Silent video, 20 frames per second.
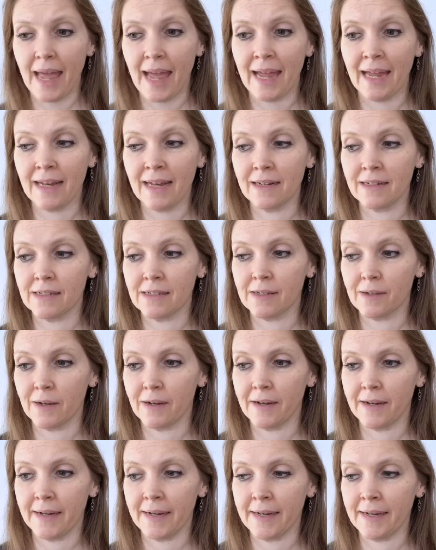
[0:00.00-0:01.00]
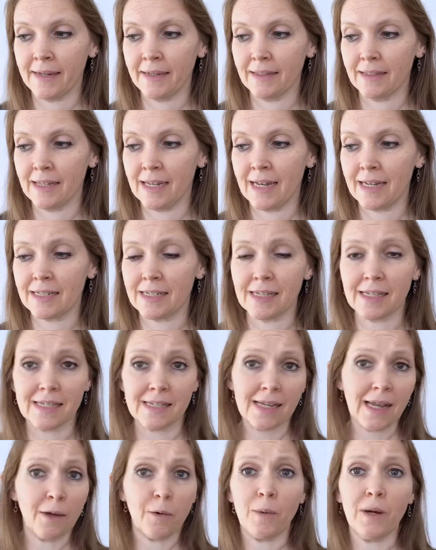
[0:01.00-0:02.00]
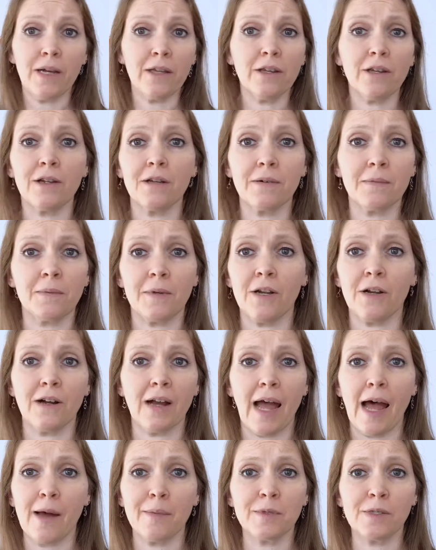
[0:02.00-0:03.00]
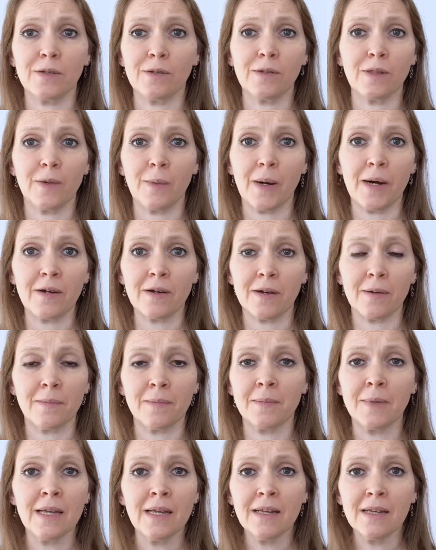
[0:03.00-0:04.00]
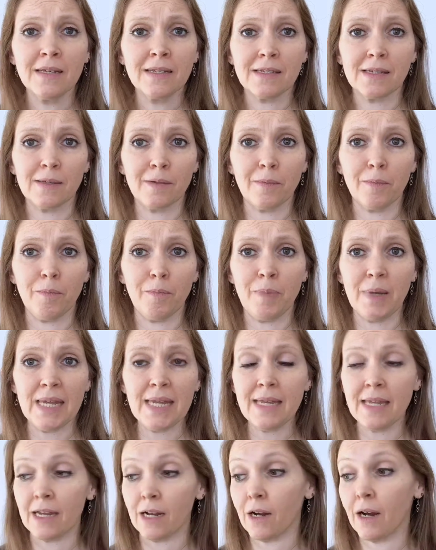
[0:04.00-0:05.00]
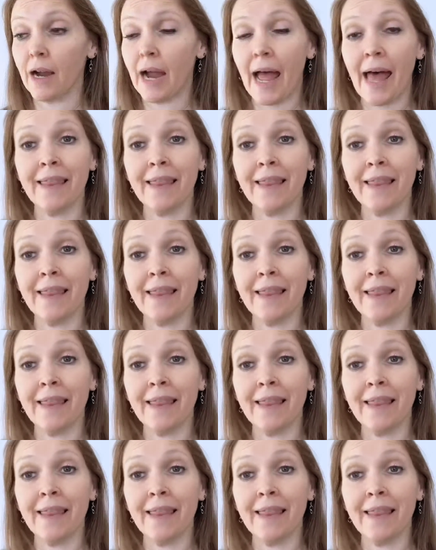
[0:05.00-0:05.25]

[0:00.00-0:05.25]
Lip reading: And Leontes is like, well, you're absolutely welcome to be here.